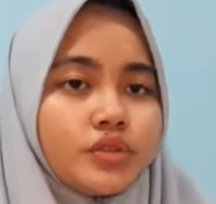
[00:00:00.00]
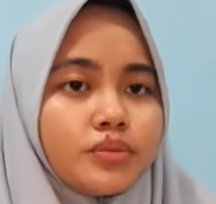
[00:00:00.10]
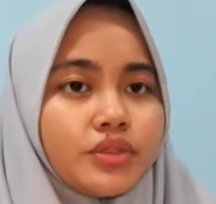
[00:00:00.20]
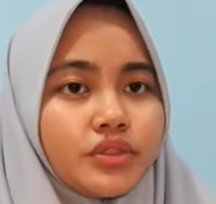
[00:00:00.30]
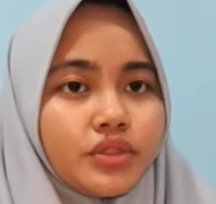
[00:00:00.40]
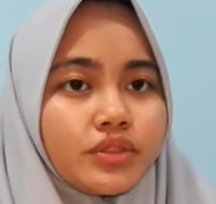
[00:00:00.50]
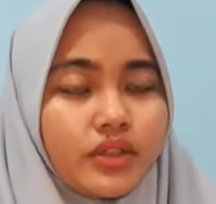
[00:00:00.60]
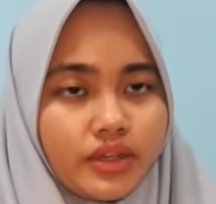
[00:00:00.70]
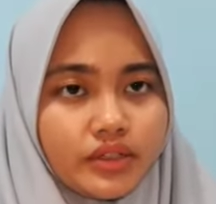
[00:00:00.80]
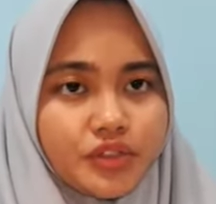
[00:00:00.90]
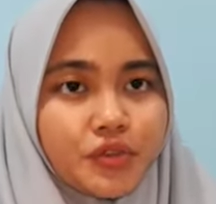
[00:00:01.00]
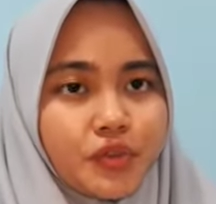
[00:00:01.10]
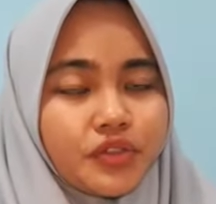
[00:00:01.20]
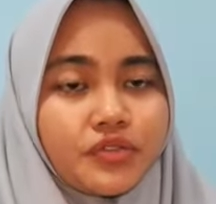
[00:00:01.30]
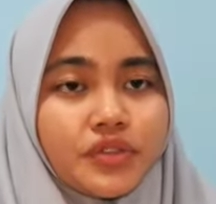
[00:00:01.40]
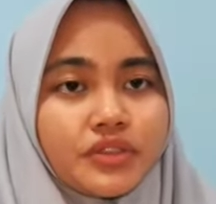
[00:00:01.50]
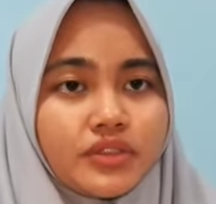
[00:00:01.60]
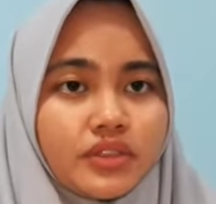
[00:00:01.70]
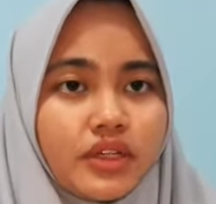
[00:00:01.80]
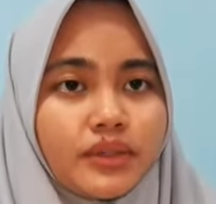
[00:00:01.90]
to meet your clients for the
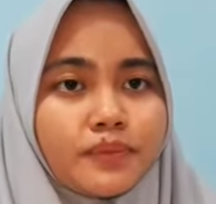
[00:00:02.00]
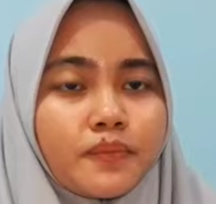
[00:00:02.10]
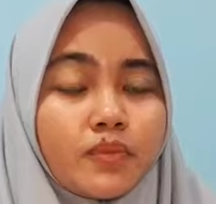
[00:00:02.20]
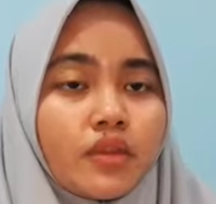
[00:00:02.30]
first time.